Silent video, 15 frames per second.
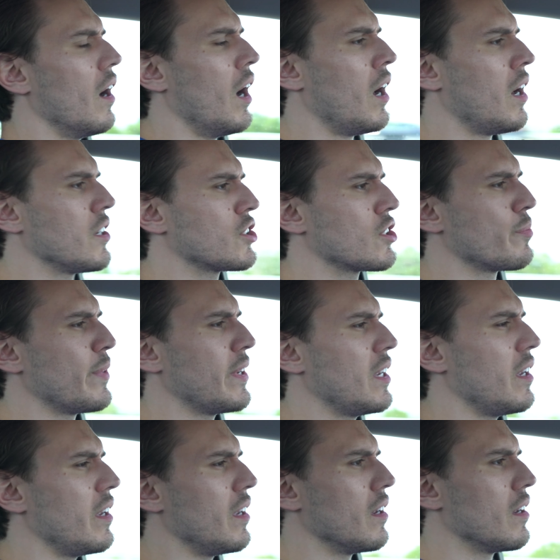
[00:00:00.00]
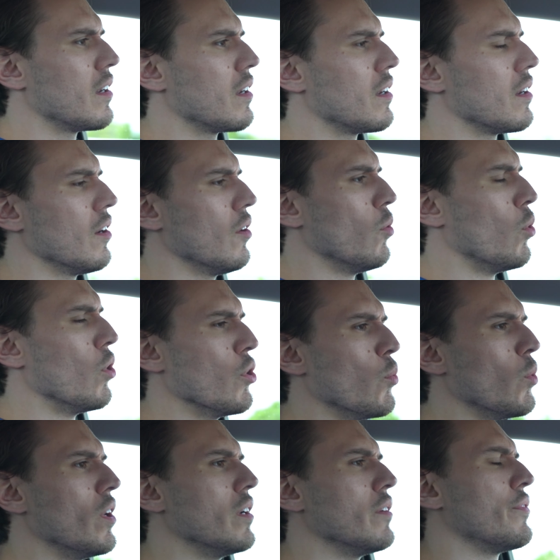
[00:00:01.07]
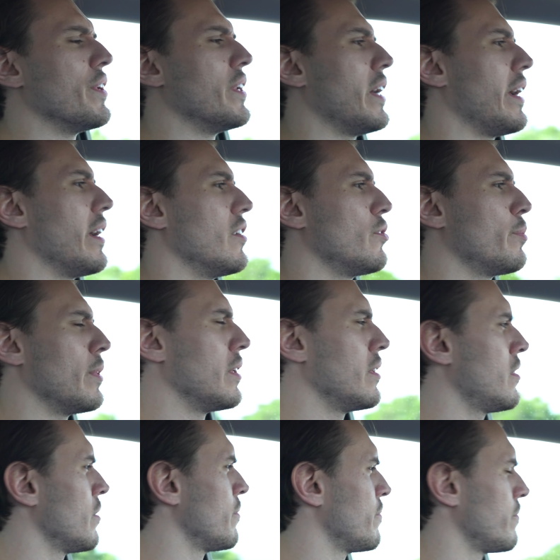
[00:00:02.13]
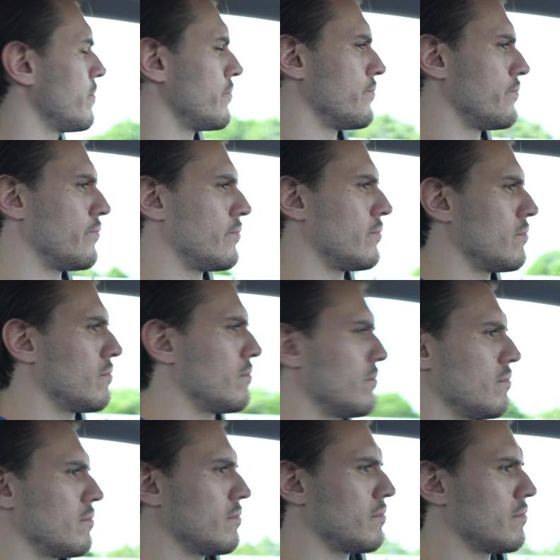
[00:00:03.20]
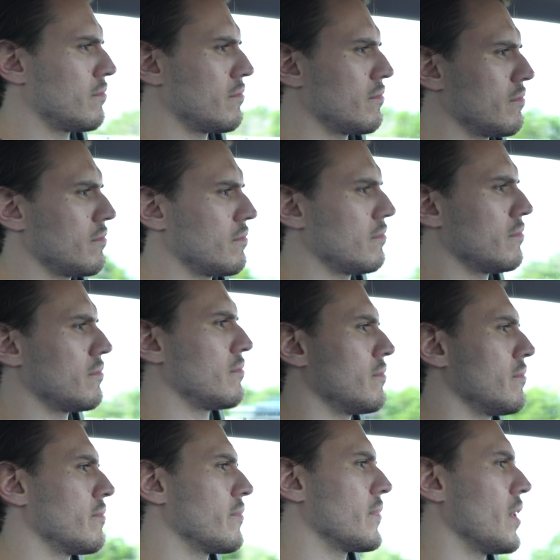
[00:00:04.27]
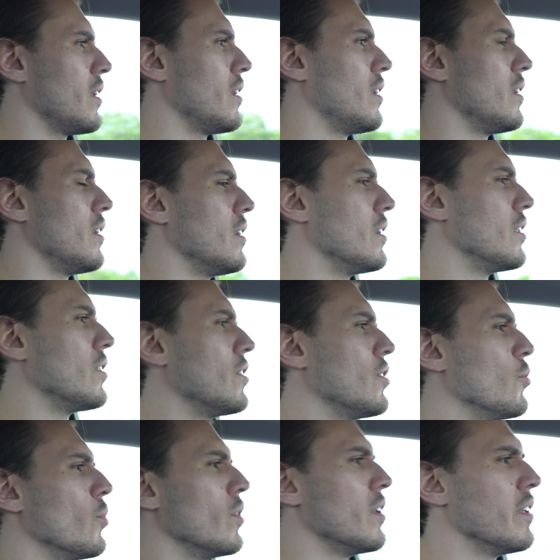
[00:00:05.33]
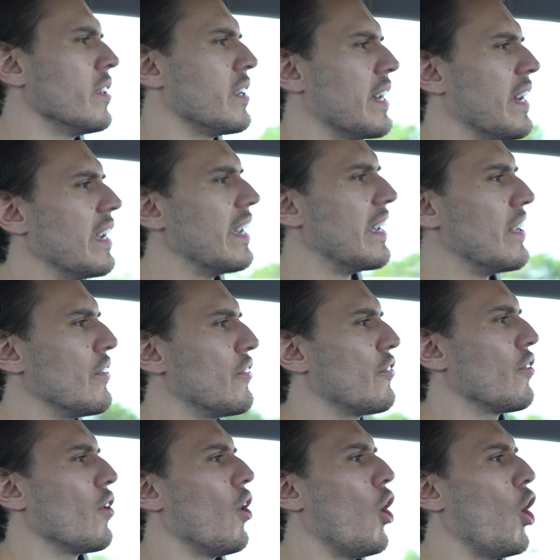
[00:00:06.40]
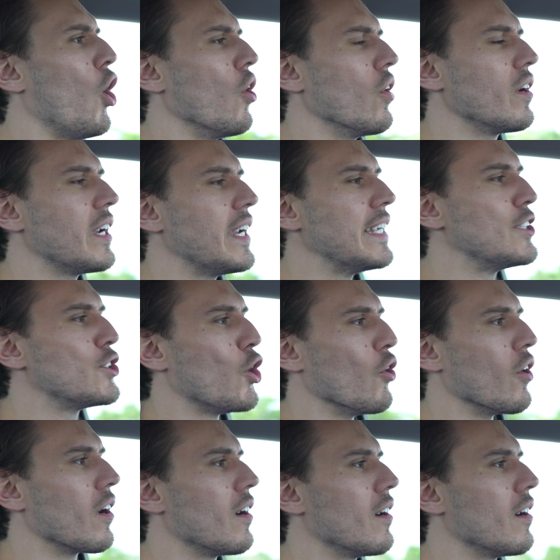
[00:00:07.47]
Ask me what the word of the day is, please. What's the word of the day? The word of the day is honky tonk.